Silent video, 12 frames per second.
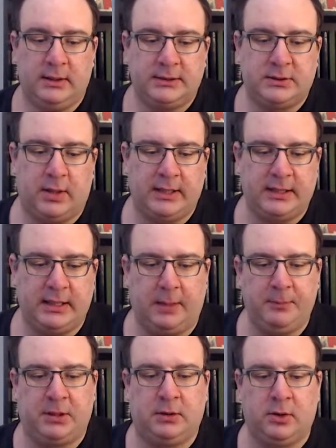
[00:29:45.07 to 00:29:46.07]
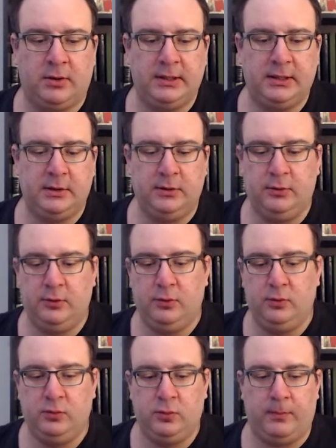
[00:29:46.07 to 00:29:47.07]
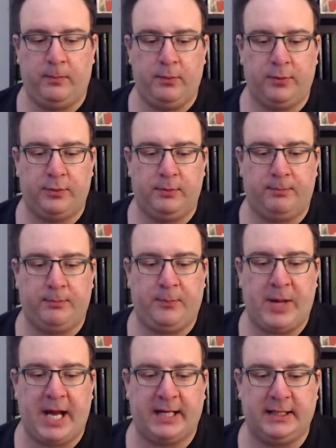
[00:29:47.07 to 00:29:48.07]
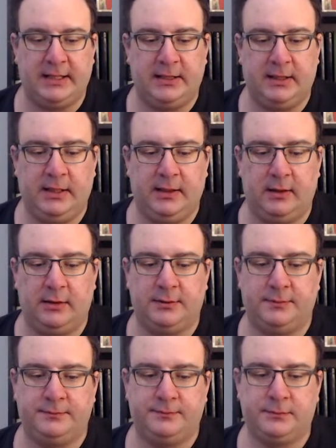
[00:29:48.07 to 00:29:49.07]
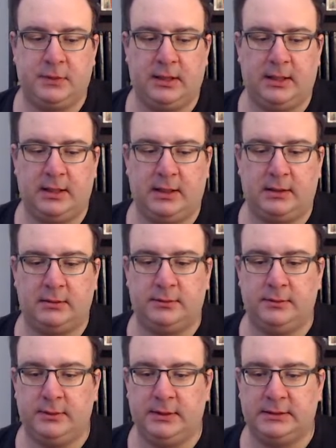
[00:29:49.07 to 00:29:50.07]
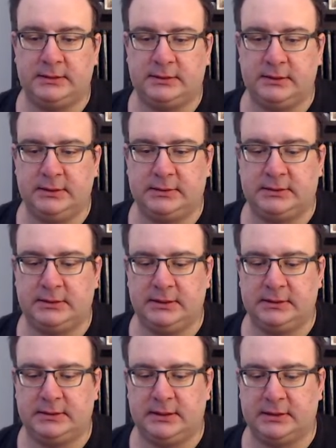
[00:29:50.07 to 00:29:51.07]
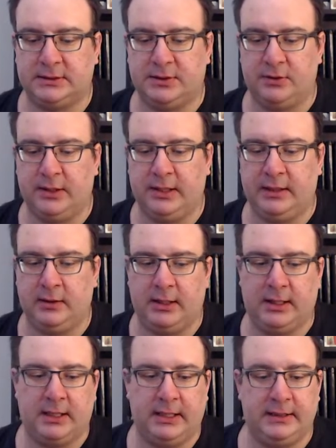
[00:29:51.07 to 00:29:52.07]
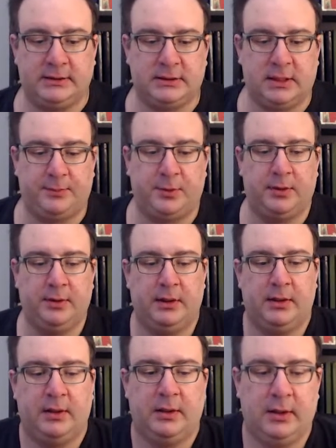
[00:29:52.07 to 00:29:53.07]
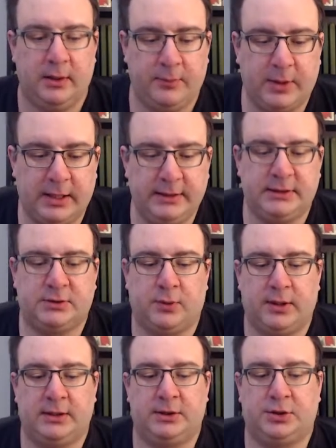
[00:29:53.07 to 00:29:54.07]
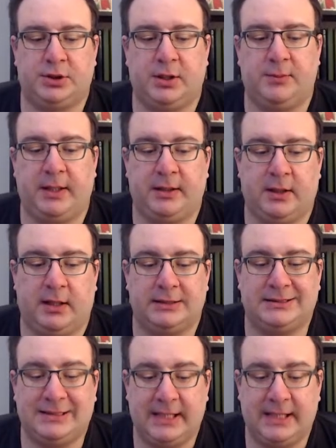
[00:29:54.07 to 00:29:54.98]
So I think I'm going to pack it in here. It's 6:30 here. I got to eat supper, but I just wanted to share my thoughts.